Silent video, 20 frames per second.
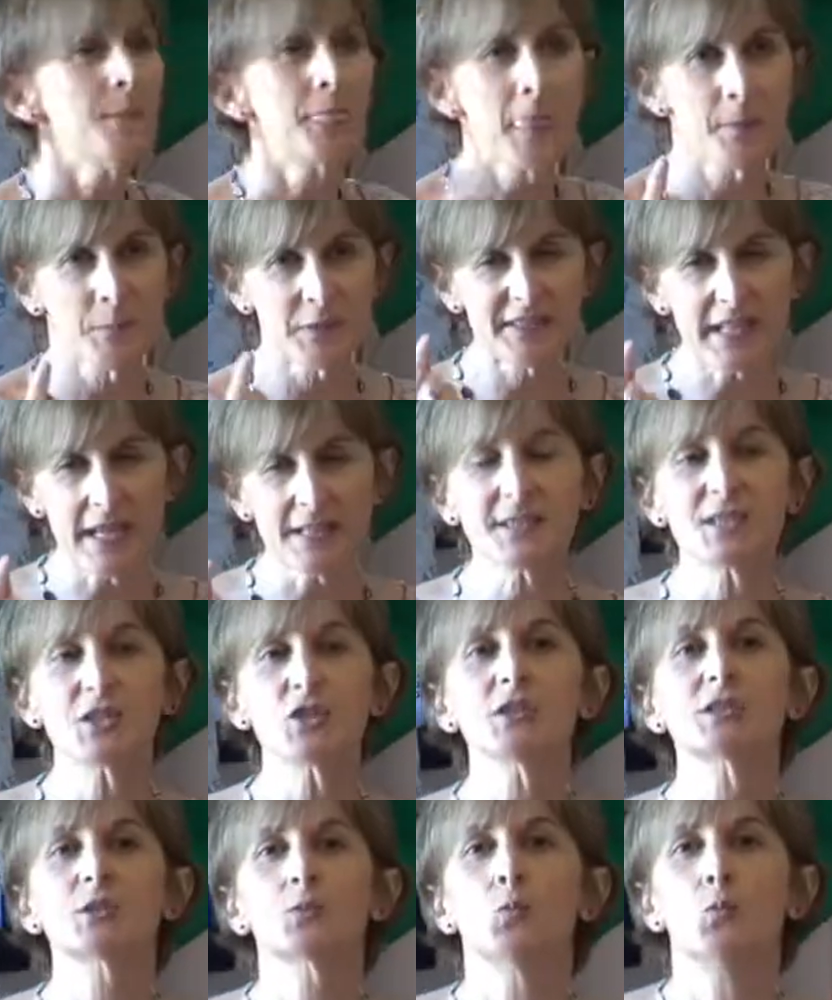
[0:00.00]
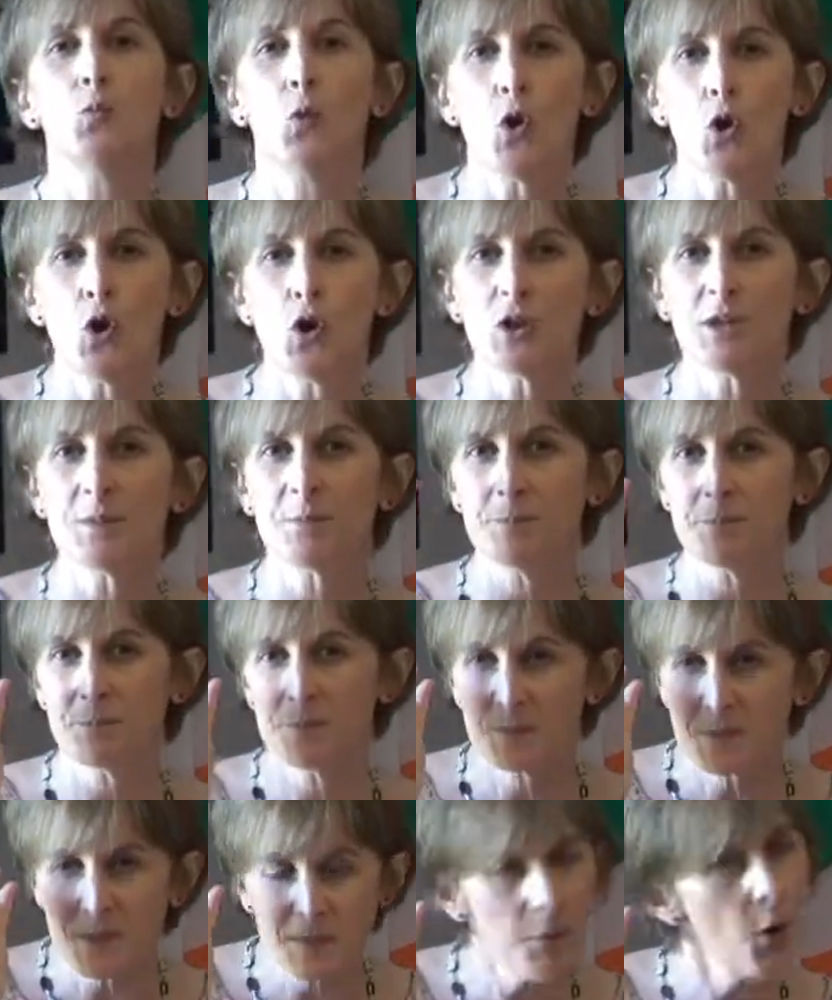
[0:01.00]
but that's just
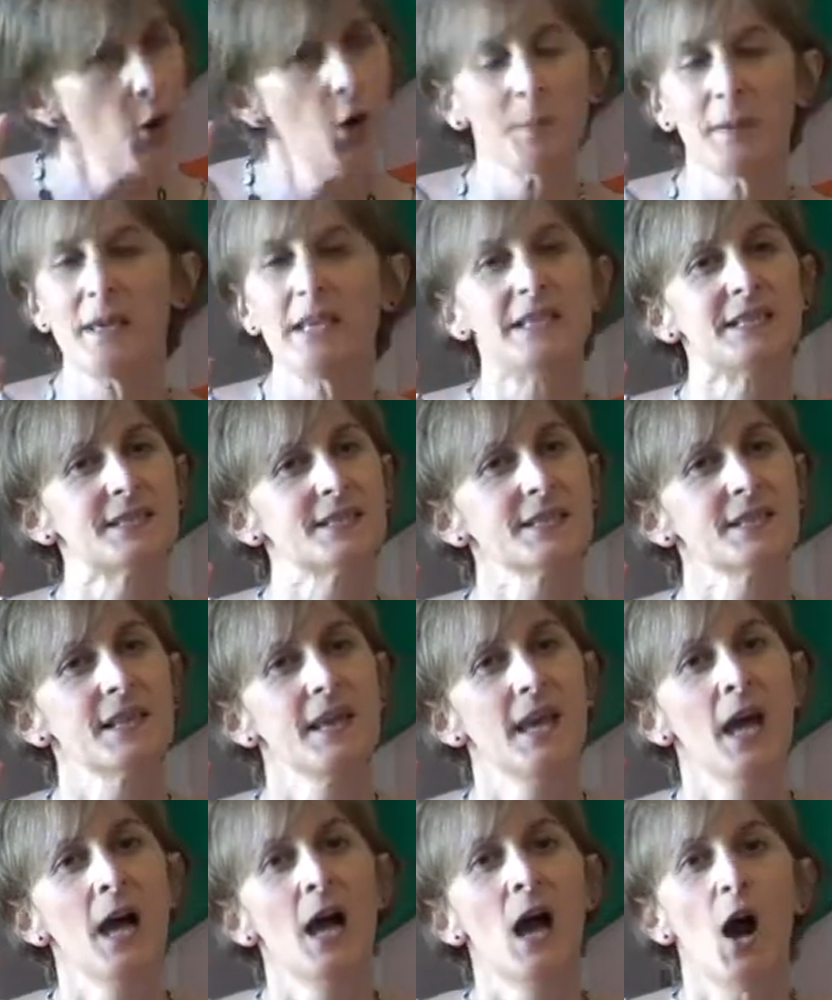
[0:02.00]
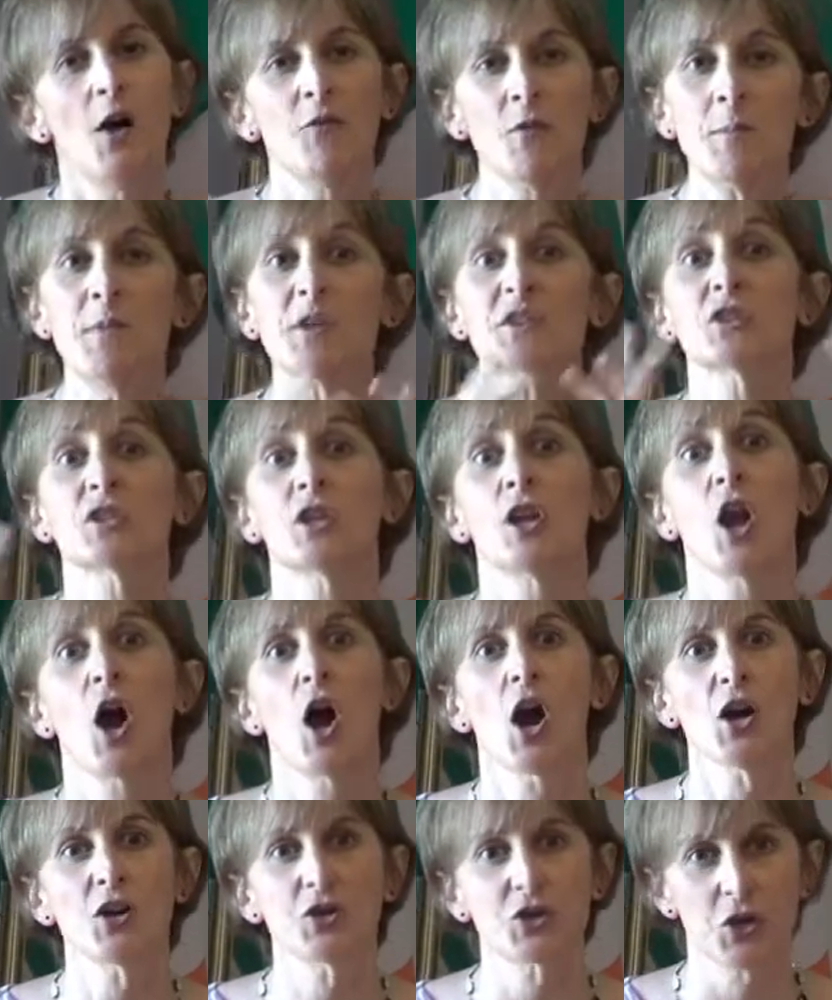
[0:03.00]
one small piece of a much
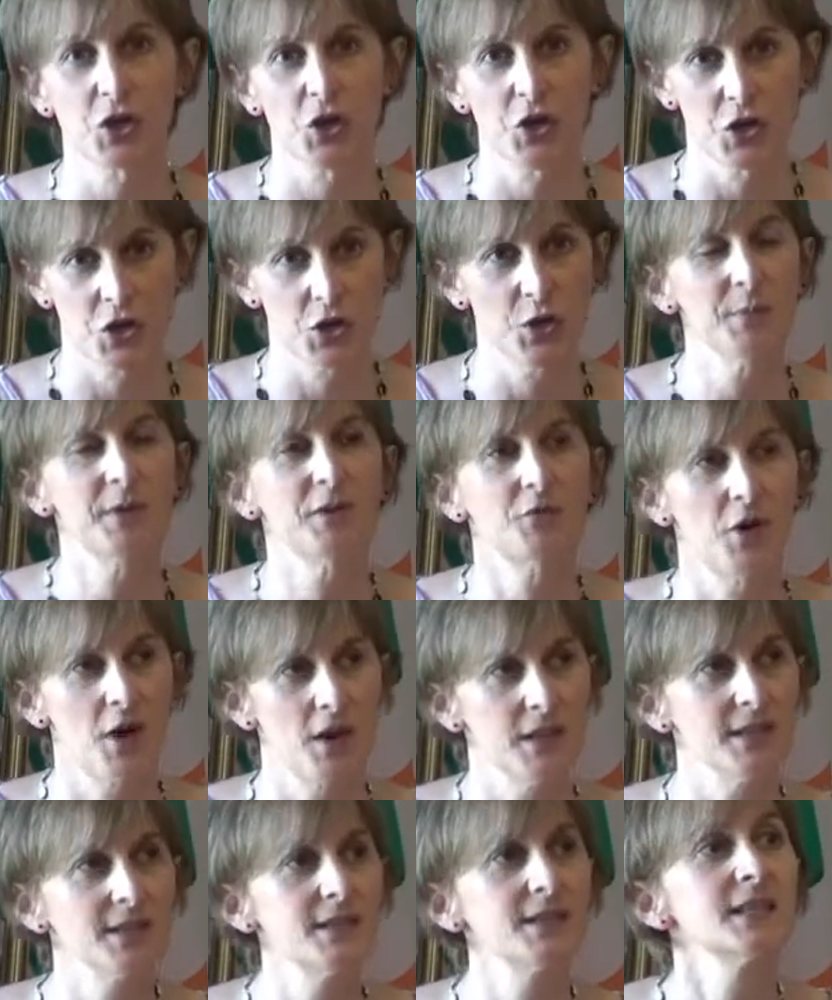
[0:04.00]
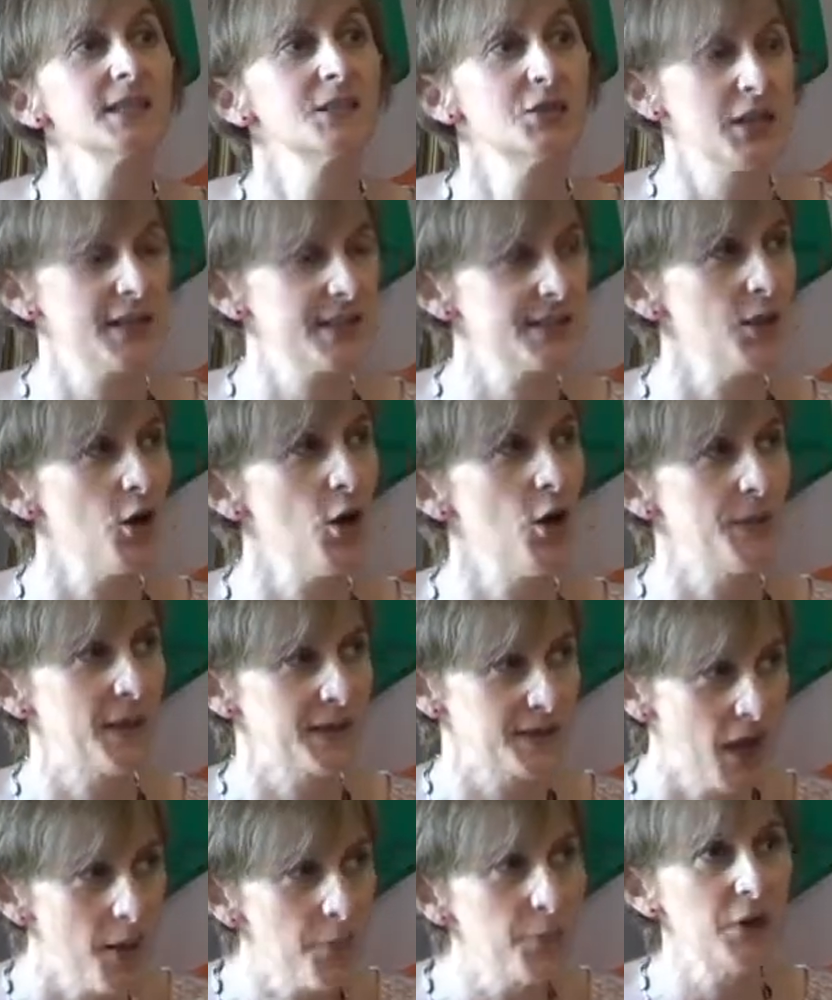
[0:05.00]
larger human rights jigsaw
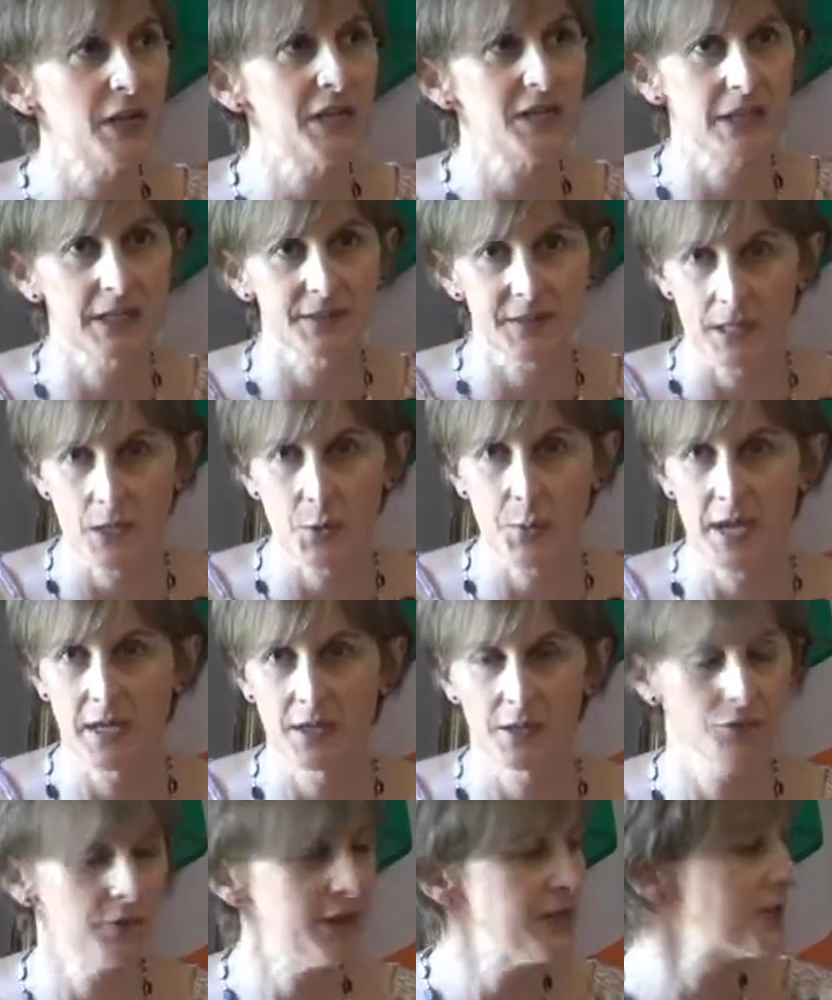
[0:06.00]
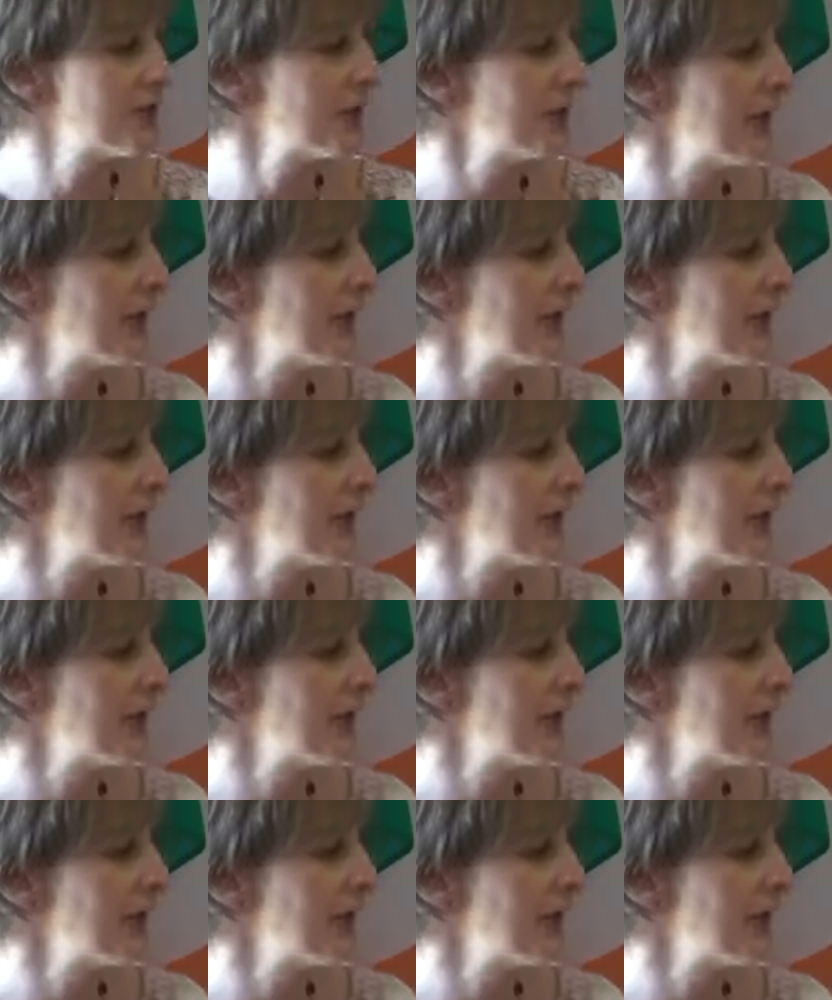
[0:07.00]
that's operating at the UN and regional